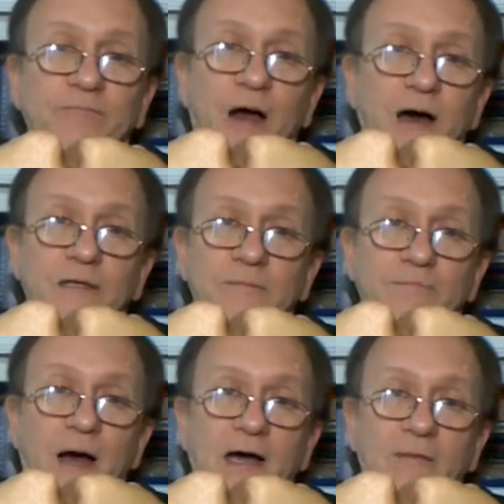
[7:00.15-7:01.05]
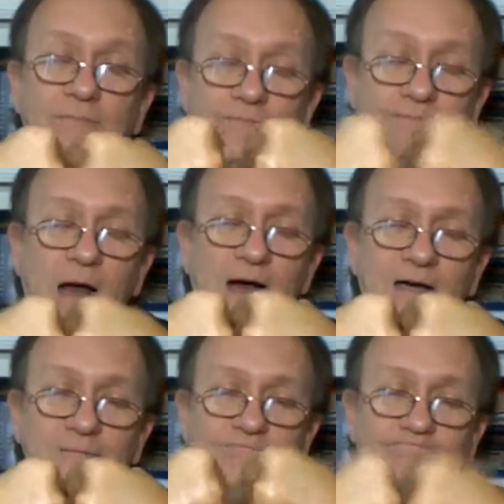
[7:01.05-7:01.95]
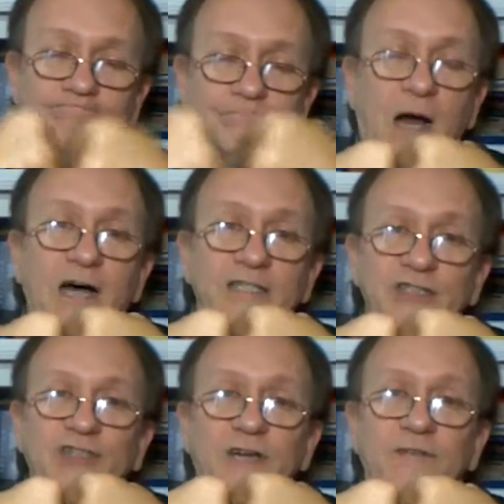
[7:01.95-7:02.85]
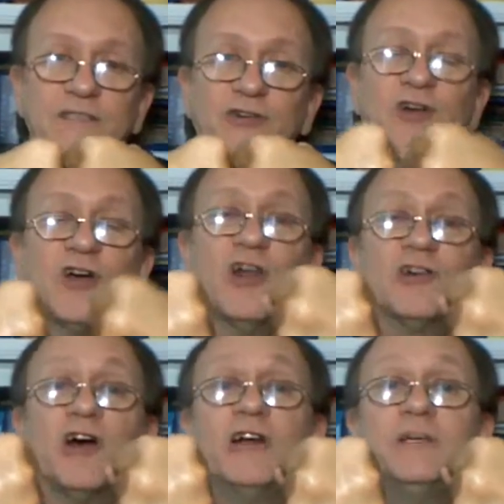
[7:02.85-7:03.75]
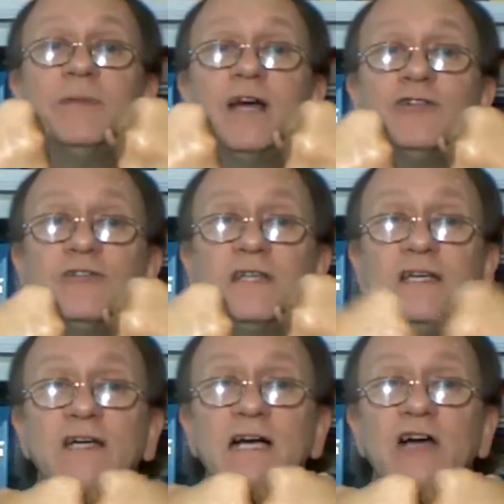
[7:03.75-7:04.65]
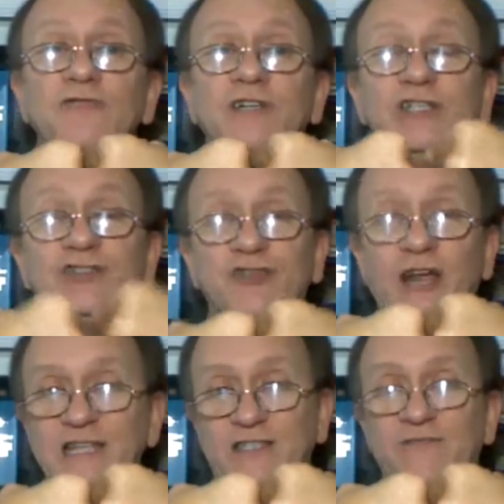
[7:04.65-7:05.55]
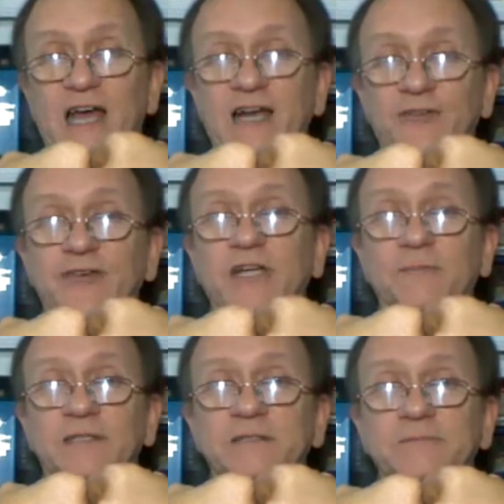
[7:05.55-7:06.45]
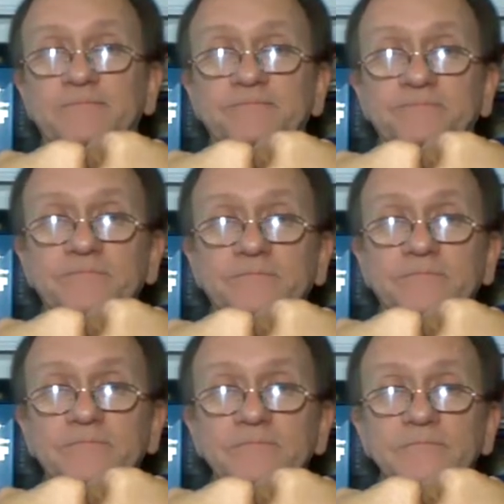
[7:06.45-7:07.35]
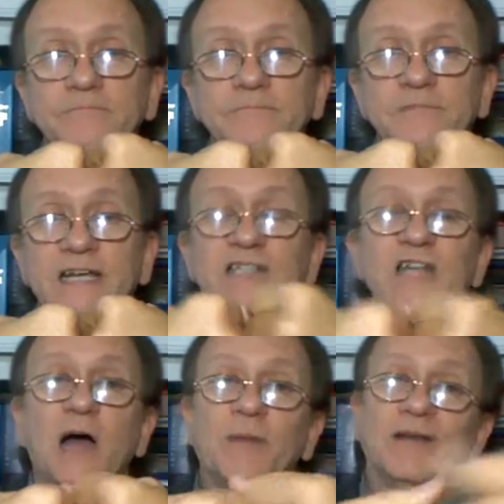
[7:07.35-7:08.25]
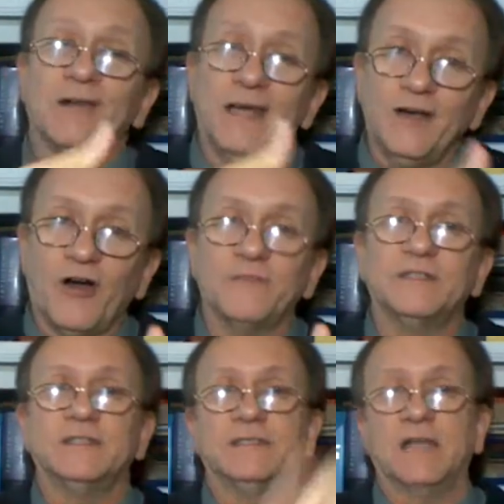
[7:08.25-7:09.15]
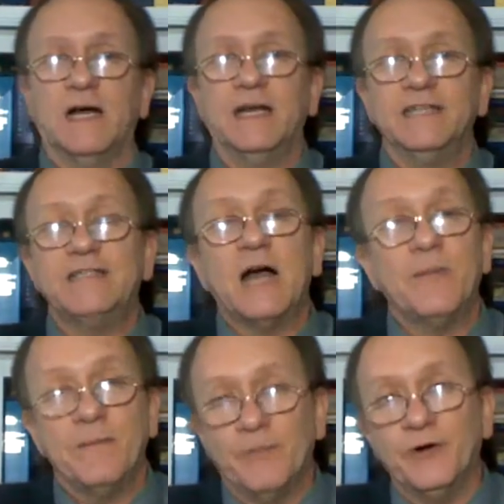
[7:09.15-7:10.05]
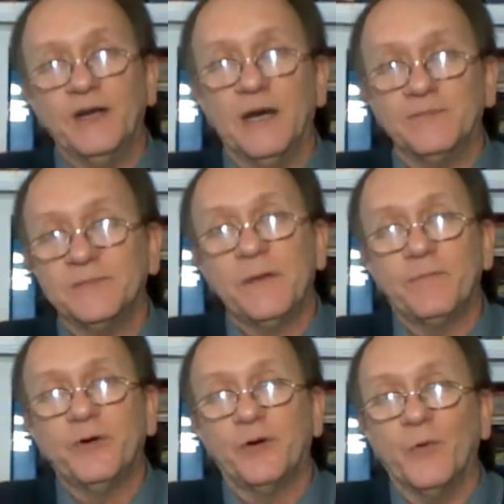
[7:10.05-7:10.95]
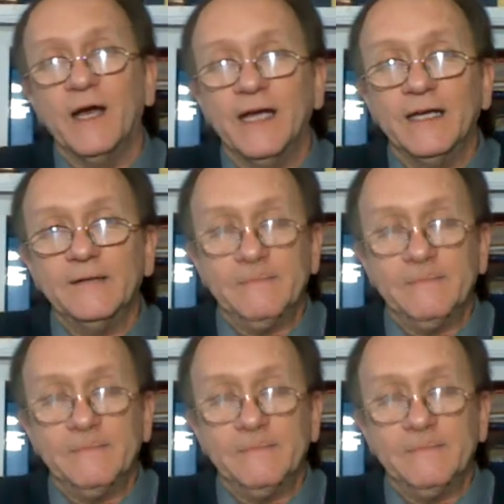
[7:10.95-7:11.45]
the bond, bond, uh, bondage of it. They're no longer going to be under the restraints of that agreement. It's now been laid off to the side. It's now been put up. It's been put away.